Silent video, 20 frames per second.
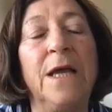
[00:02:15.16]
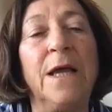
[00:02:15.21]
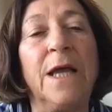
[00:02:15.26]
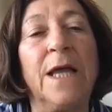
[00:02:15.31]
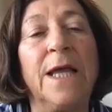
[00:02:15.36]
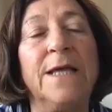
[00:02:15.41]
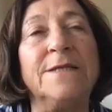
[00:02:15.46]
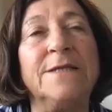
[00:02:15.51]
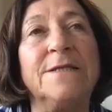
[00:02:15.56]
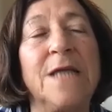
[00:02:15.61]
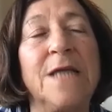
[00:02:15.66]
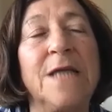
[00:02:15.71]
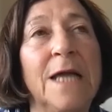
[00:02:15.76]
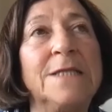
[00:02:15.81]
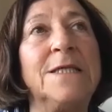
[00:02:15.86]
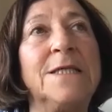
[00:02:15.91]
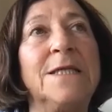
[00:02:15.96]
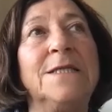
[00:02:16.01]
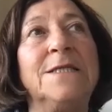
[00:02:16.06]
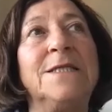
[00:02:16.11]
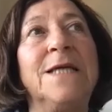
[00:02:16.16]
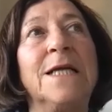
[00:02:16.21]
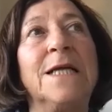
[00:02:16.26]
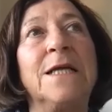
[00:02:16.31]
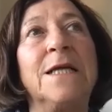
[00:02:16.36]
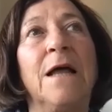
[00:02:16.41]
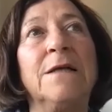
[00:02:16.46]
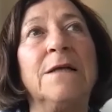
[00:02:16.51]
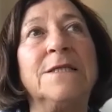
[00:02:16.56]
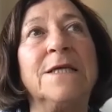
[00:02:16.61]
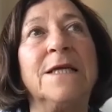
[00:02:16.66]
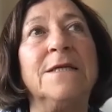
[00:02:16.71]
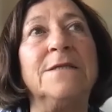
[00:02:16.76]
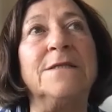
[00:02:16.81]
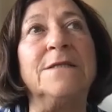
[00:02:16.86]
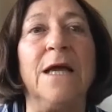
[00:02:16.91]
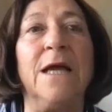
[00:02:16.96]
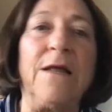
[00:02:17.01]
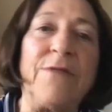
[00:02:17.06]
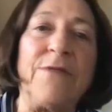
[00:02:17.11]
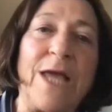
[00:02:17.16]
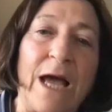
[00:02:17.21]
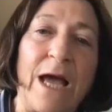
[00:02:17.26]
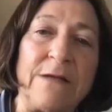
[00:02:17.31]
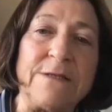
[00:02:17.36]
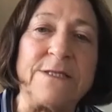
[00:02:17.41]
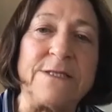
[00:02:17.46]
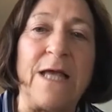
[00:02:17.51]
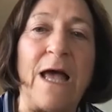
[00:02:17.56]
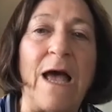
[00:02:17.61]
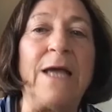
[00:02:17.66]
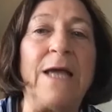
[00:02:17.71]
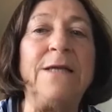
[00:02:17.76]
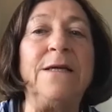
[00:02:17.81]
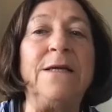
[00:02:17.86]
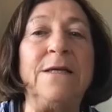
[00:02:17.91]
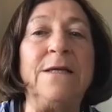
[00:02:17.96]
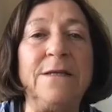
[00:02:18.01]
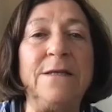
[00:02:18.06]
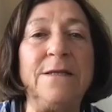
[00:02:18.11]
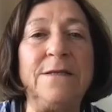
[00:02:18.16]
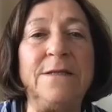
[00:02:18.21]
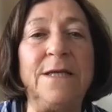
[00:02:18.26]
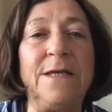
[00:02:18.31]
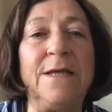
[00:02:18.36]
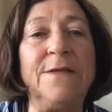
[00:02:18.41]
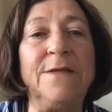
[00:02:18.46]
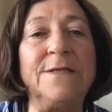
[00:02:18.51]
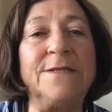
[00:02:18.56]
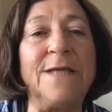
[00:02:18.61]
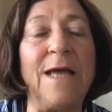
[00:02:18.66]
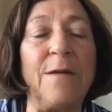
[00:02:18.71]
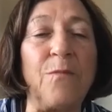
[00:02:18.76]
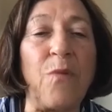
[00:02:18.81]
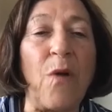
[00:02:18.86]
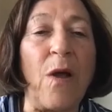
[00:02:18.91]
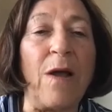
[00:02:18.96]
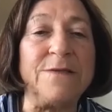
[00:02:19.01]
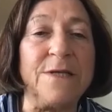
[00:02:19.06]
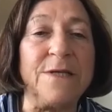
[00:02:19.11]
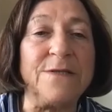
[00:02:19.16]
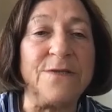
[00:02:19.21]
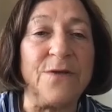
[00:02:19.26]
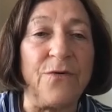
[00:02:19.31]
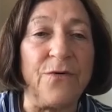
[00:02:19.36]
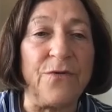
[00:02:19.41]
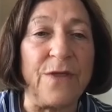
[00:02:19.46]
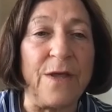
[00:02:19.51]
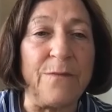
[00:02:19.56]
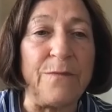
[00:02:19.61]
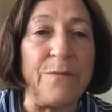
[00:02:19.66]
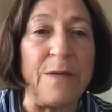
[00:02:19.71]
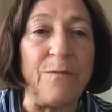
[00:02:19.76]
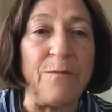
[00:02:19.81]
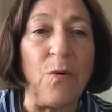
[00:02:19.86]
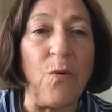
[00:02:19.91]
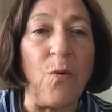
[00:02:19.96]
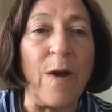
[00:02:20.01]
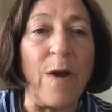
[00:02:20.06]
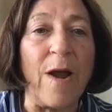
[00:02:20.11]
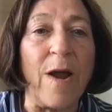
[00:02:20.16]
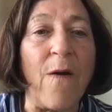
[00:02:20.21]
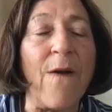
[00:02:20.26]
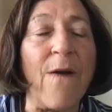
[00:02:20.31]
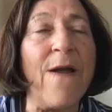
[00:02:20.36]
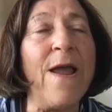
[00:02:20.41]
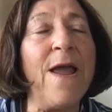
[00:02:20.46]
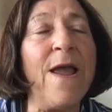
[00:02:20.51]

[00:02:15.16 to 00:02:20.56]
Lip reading: is done to the technology is done on the outside in the sound processor that people wear.